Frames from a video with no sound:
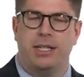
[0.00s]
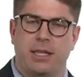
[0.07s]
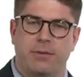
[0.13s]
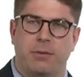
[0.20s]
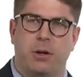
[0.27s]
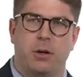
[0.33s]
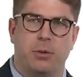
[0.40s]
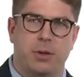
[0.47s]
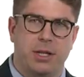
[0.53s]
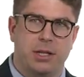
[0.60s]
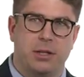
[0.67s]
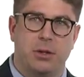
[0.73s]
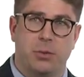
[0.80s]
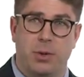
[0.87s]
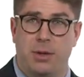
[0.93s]
they fall
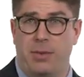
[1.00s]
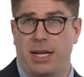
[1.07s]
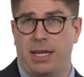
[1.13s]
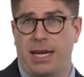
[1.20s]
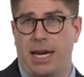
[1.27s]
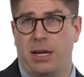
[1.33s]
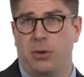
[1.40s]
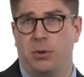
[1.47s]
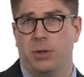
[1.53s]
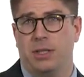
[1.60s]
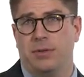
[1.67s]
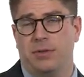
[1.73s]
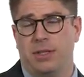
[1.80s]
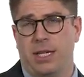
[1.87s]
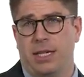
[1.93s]
within three main
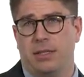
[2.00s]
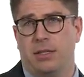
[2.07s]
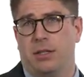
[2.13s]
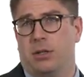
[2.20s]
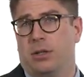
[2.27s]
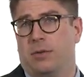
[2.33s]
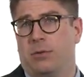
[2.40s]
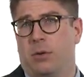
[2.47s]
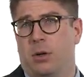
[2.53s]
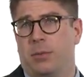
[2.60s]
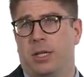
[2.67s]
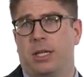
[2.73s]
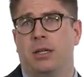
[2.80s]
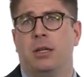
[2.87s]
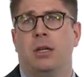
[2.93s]
categories of states in their
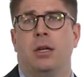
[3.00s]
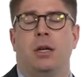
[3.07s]
conformity.